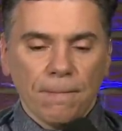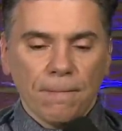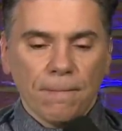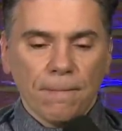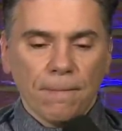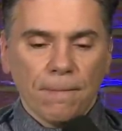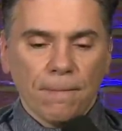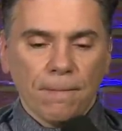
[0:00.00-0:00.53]

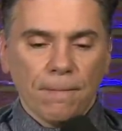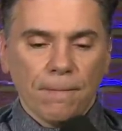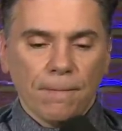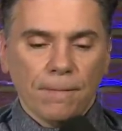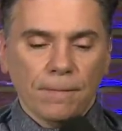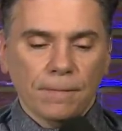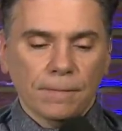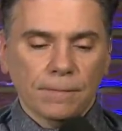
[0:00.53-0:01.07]

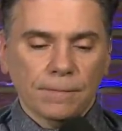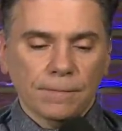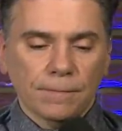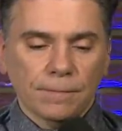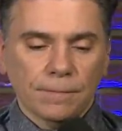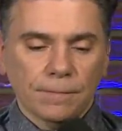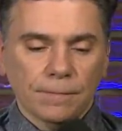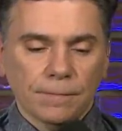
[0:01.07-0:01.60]

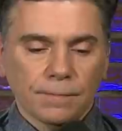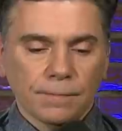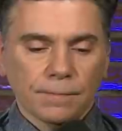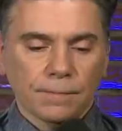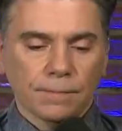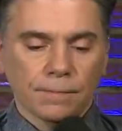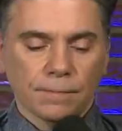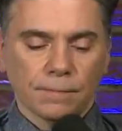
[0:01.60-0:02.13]

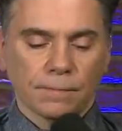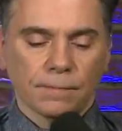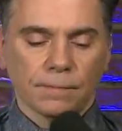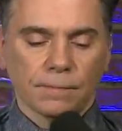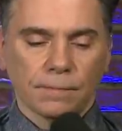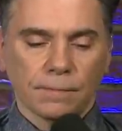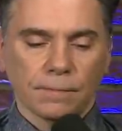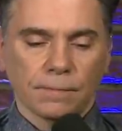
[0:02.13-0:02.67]

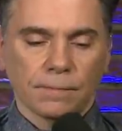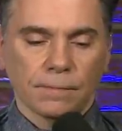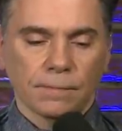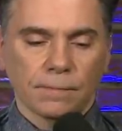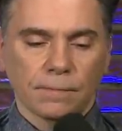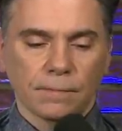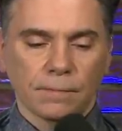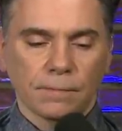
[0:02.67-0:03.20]

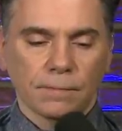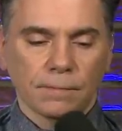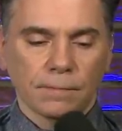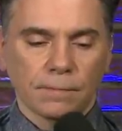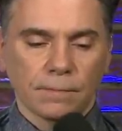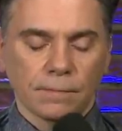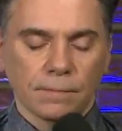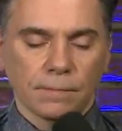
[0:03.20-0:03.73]

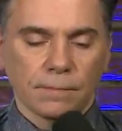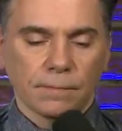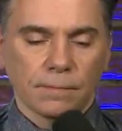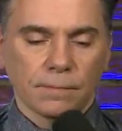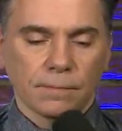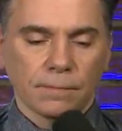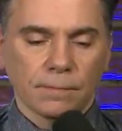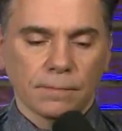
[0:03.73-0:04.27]

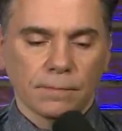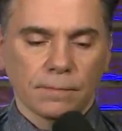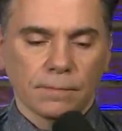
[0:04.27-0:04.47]
This person isn't speaking.